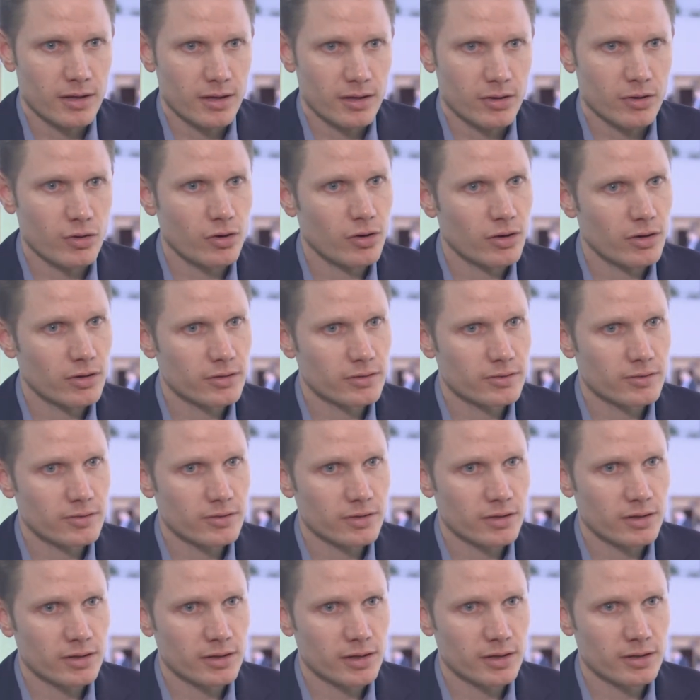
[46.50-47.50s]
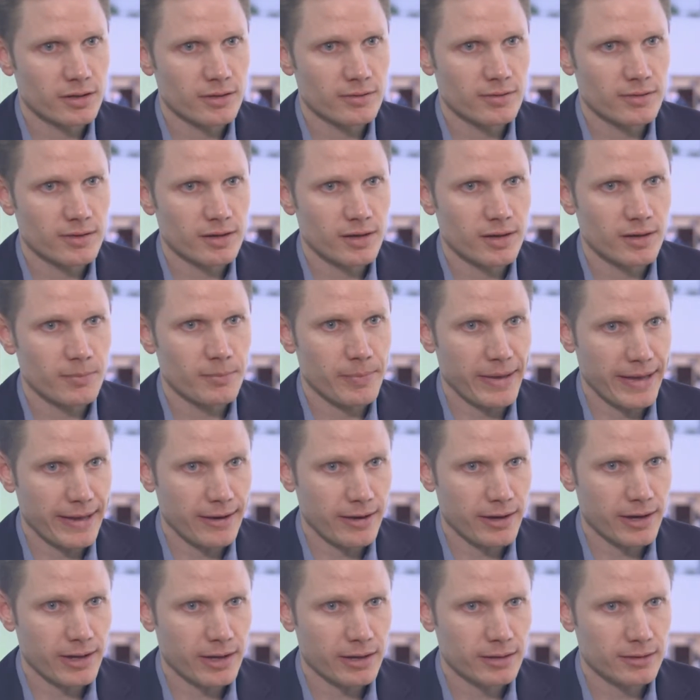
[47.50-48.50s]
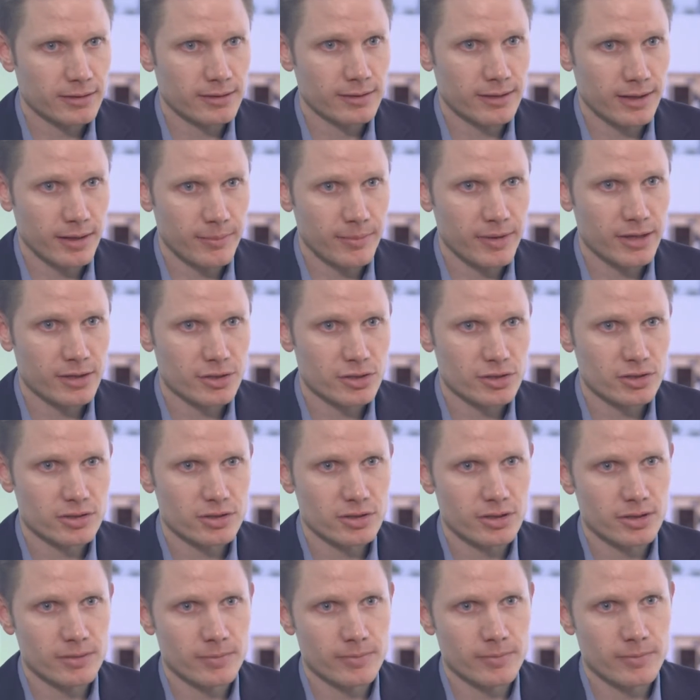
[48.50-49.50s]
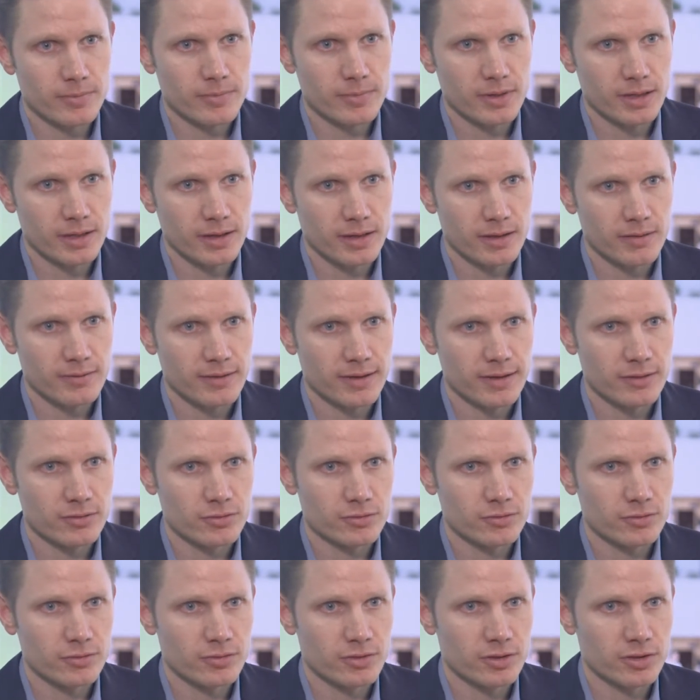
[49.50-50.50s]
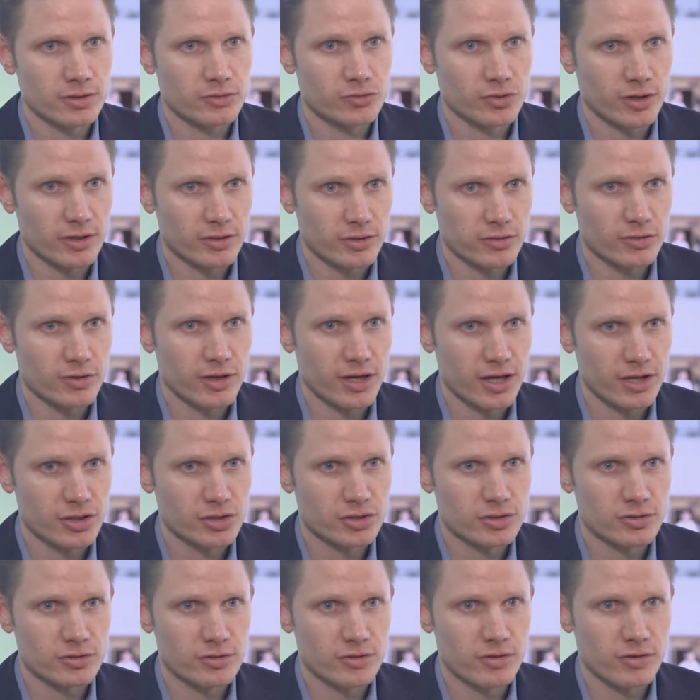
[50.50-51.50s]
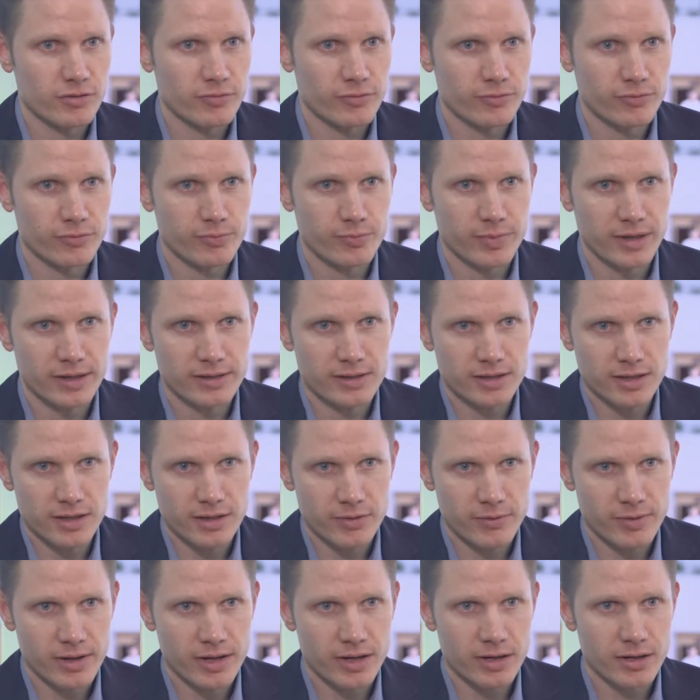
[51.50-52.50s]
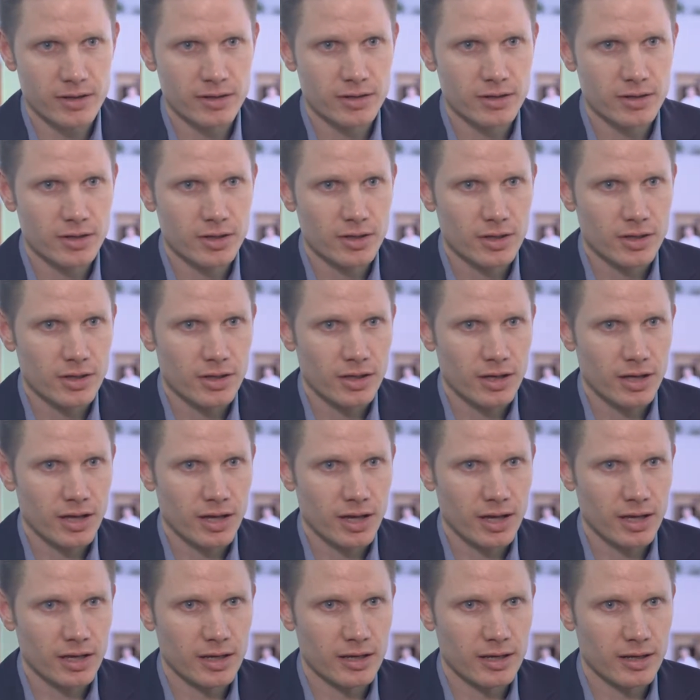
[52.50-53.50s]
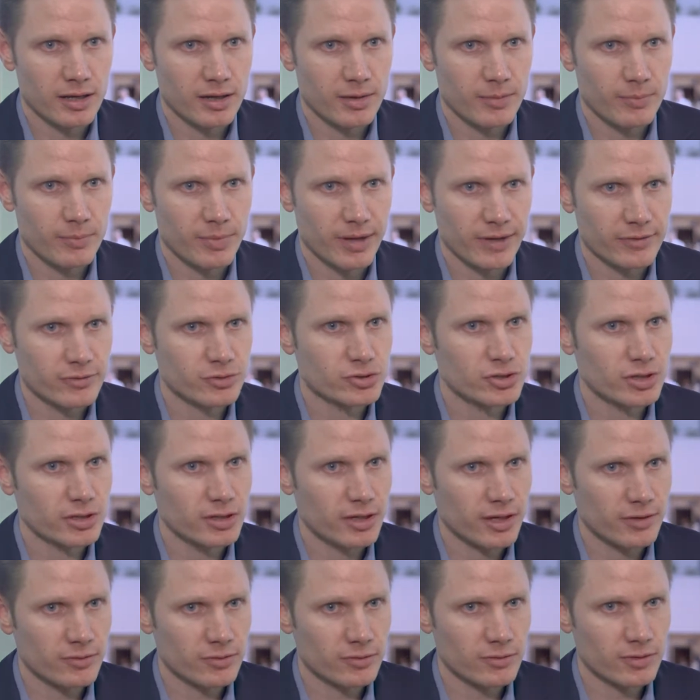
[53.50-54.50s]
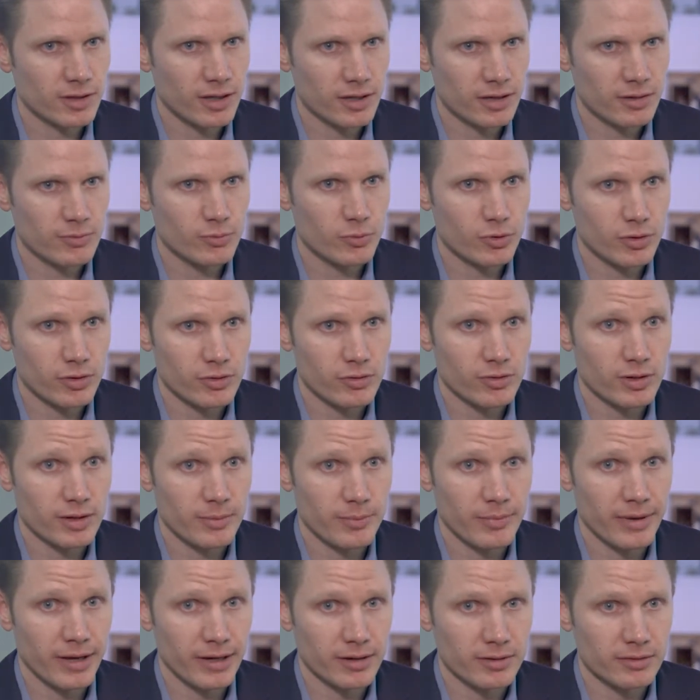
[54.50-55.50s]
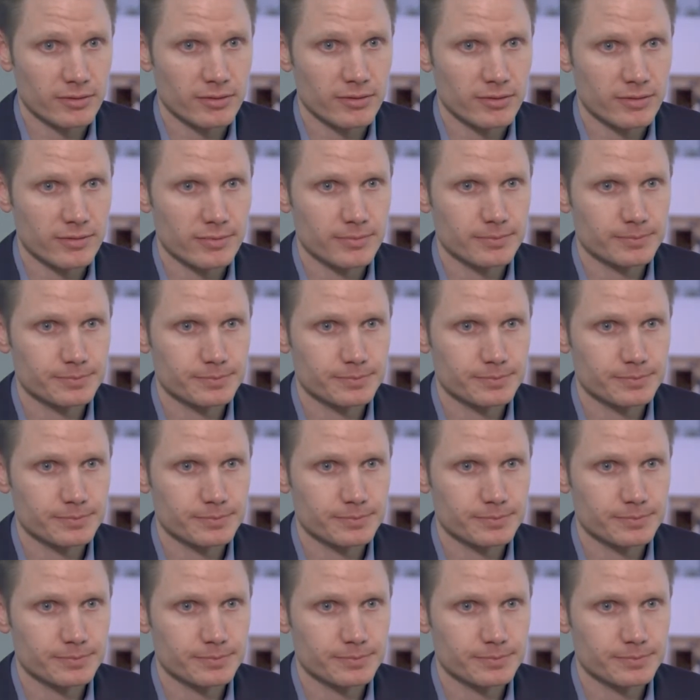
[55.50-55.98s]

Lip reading: cause intestinal barrier damage, leading then to the translocation of bacteria and pathogen-associated molecular patterns.